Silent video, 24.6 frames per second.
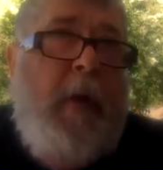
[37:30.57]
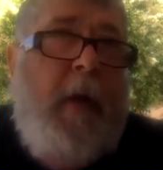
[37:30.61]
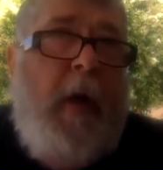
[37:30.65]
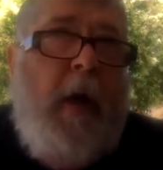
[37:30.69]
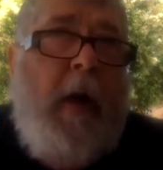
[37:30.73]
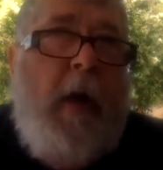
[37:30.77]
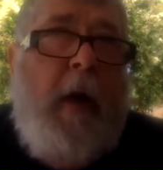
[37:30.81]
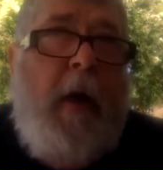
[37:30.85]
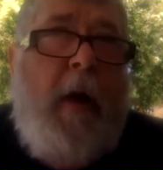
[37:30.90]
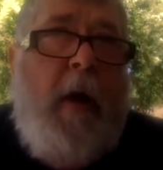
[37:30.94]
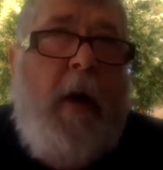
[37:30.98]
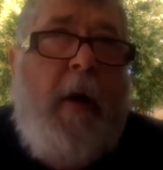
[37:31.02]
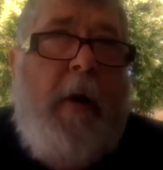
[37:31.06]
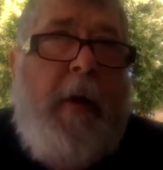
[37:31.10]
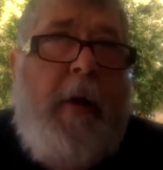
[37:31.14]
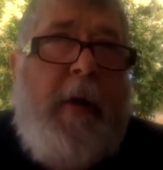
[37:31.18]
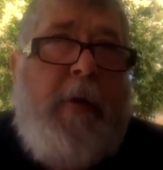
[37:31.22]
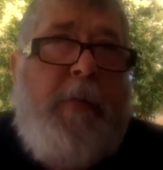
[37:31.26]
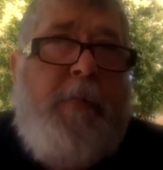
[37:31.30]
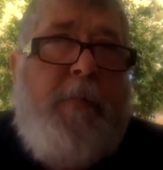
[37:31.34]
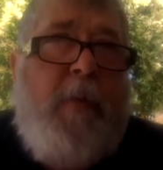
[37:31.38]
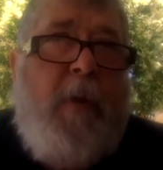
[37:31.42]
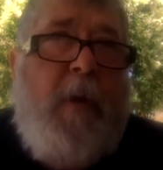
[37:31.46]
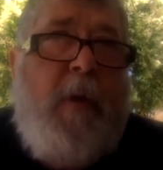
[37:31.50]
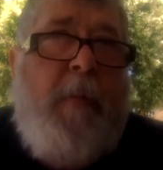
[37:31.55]
Uh, he's
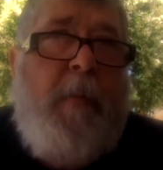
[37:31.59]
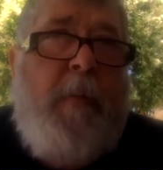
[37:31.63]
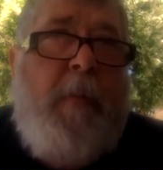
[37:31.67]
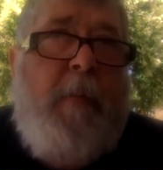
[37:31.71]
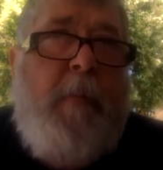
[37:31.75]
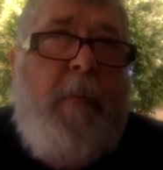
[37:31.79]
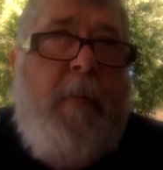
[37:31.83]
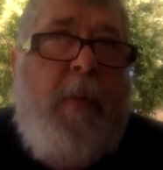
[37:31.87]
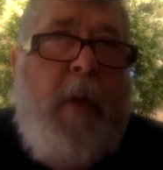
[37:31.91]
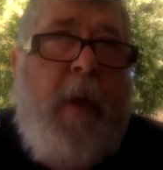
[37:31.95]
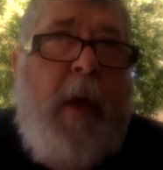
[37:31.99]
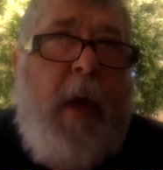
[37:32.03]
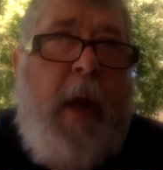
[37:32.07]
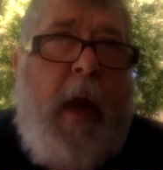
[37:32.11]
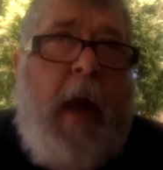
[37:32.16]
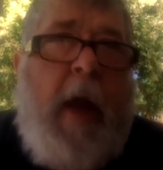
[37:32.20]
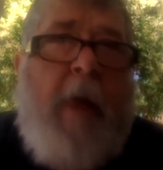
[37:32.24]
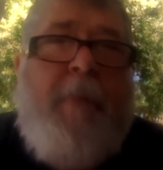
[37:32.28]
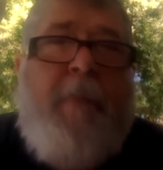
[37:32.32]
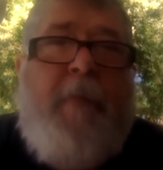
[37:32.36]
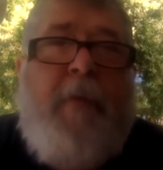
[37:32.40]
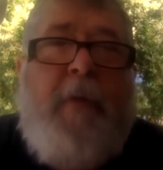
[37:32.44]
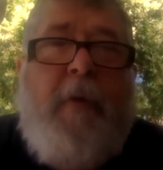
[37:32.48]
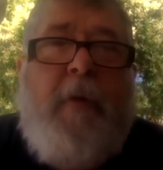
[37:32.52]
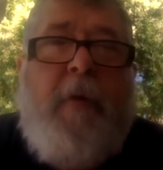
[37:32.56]
probably
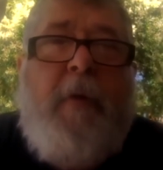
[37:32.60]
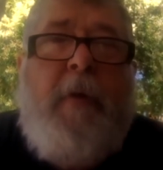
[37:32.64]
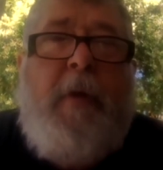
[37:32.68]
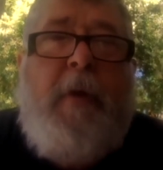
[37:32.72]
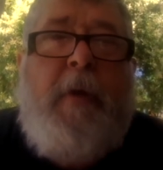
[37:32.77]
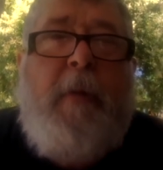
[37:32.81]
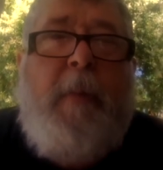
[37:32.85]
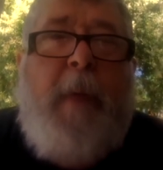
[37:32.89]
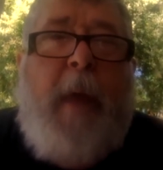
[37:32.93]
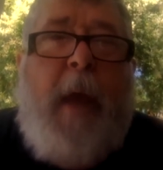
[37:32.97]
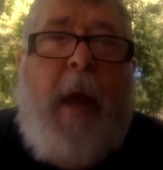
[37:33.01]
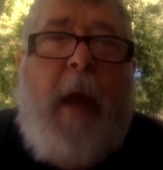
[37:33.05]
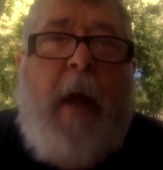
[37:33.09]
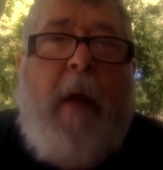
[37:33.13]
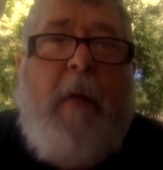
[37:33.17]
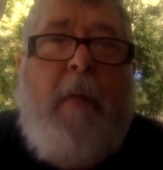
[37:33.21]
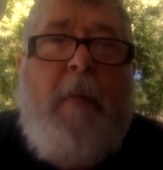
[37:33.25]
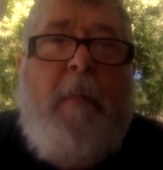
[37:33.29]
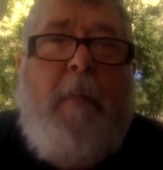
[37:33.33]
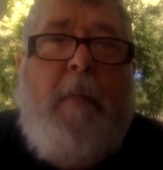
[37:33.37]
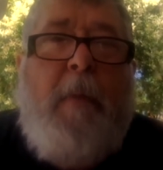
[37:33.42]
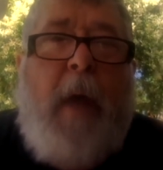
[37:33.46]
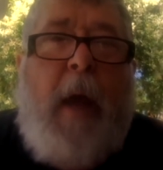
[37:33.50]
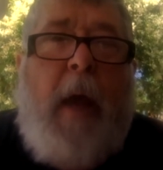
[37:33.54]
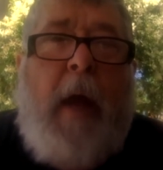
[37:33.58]
after Neil Back,
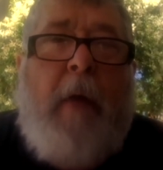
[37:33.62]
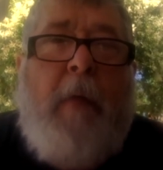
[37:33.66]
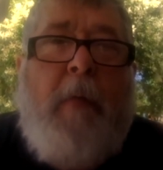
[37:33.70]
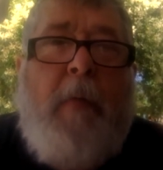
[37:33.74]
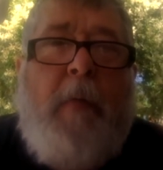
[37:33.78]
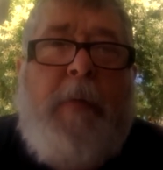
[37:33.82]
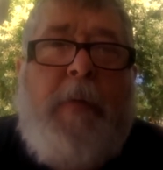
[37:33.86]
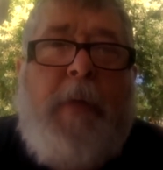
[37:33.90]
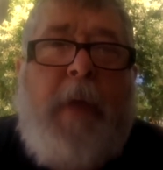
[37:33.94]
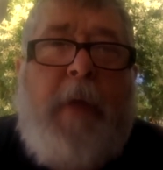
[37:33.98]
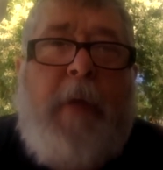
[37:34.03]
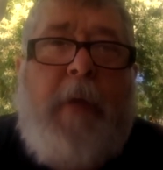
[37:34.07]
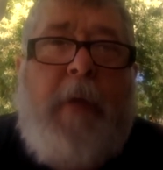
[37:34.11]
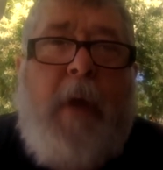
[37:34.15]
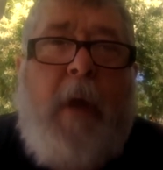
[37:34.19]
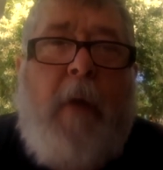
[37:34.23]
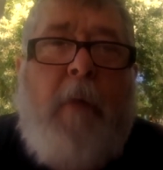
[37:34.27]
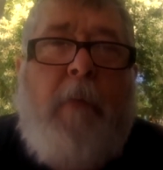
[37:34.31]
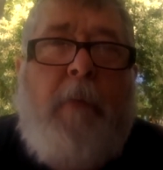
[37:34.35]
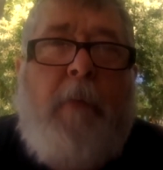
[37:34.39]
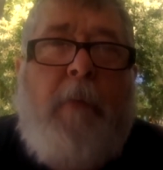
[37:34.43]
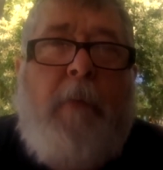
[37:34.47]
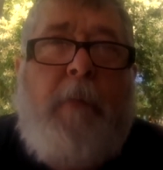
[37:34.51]
Black was let go.